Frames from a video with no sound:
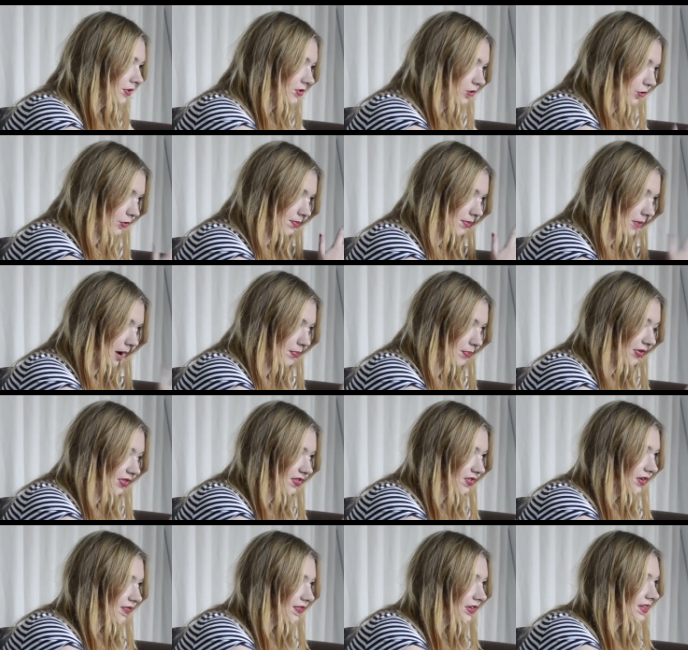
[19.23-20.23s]
two of my
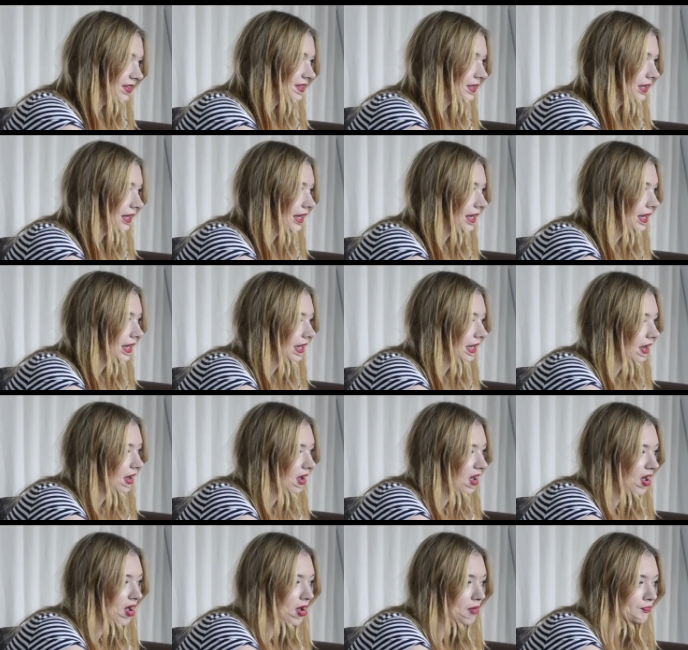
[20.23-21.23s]
brothers obviously.
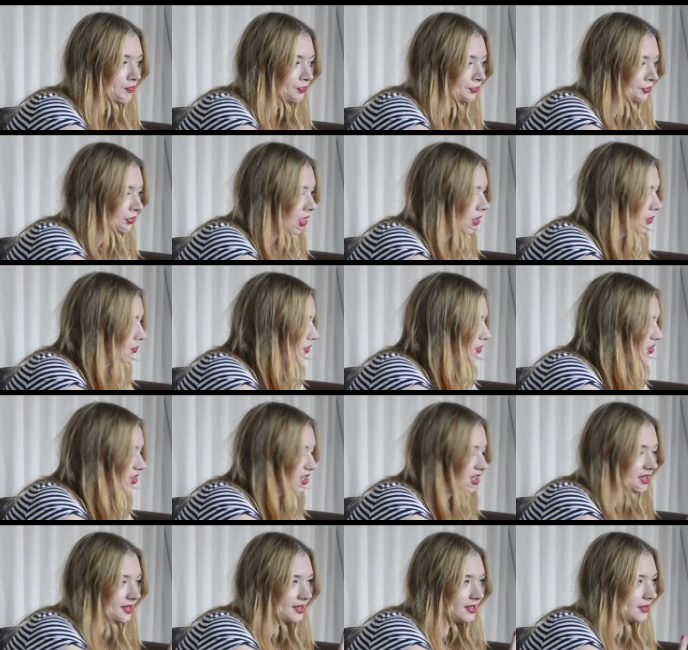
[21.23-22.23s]
Um, we
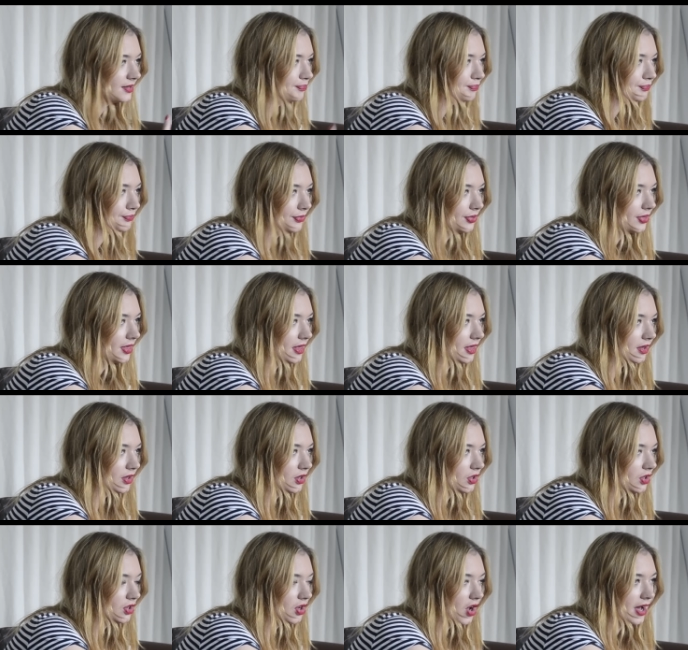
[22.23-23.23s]
just
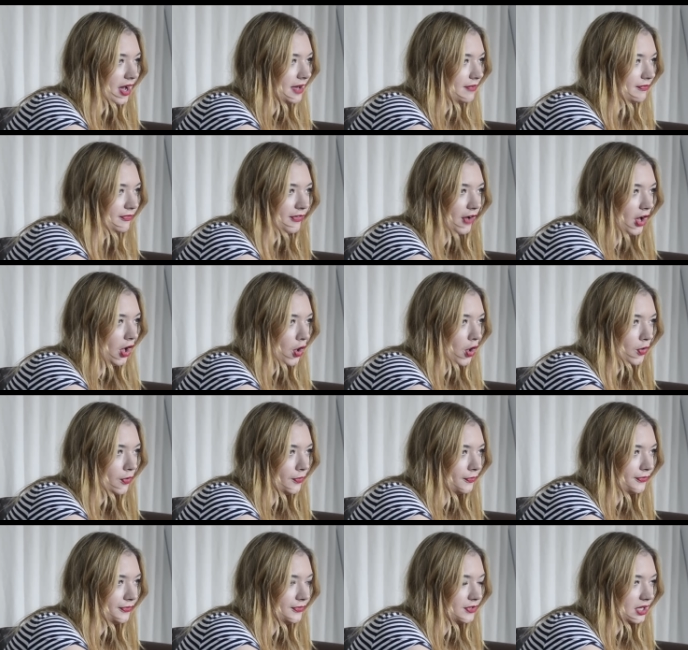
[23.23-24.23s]
got
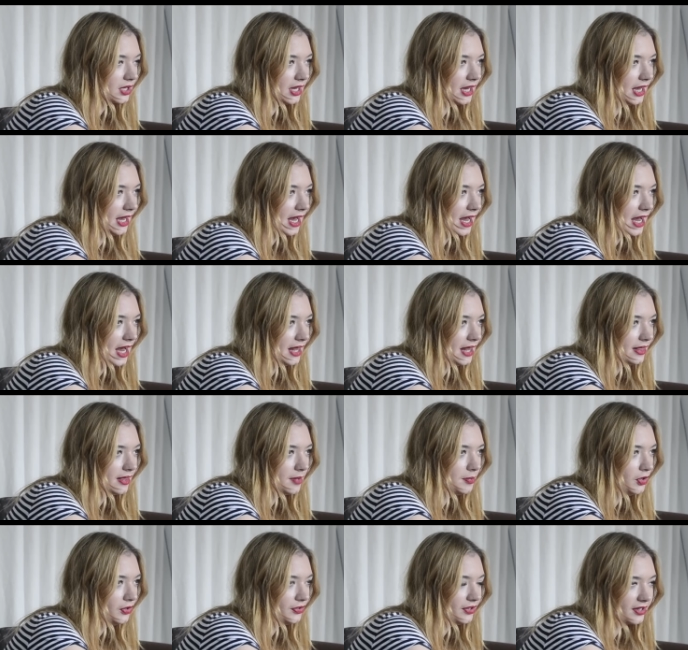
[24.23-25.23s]
involved in
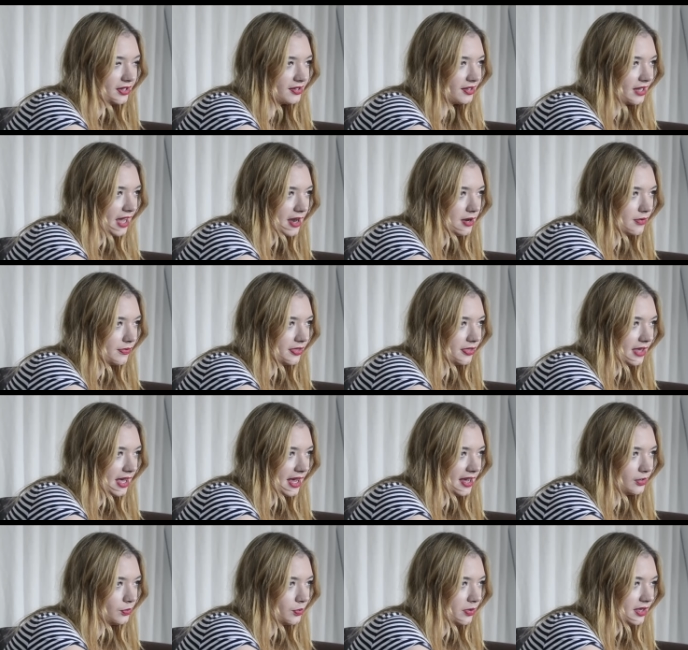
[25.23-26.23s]
the music side of
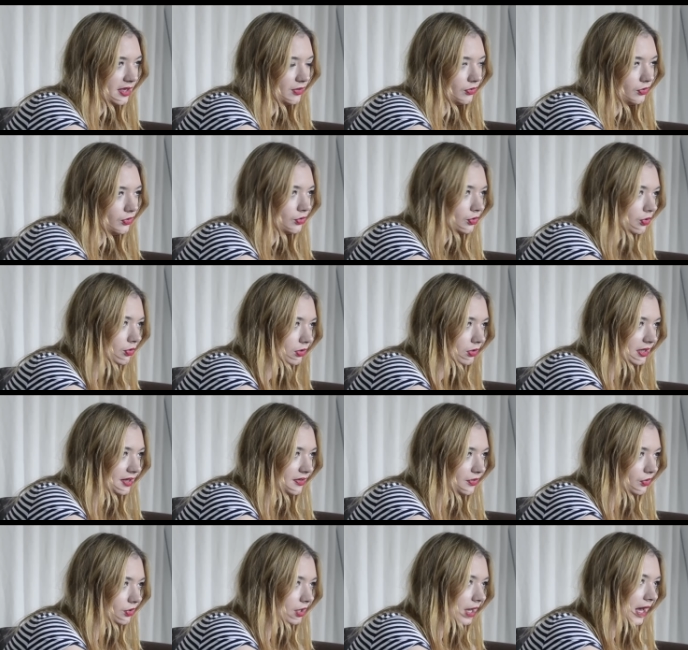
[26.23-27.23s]
things within school
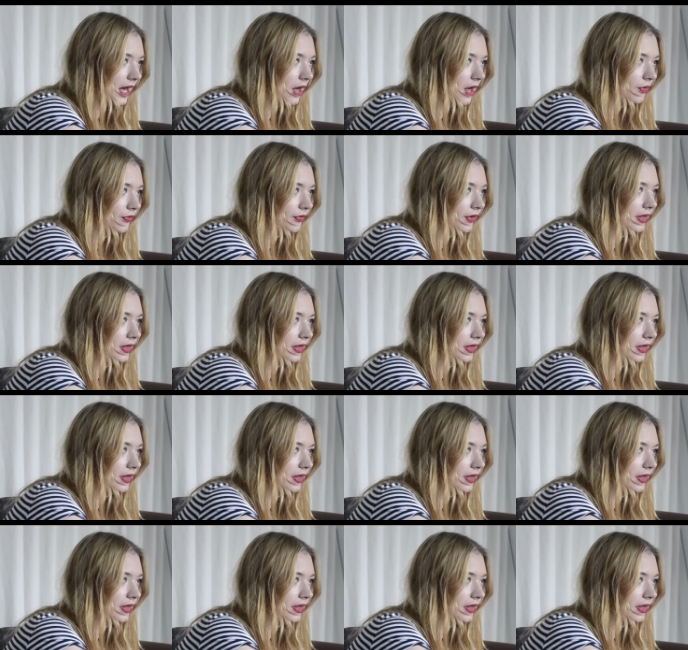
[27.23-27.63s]
itself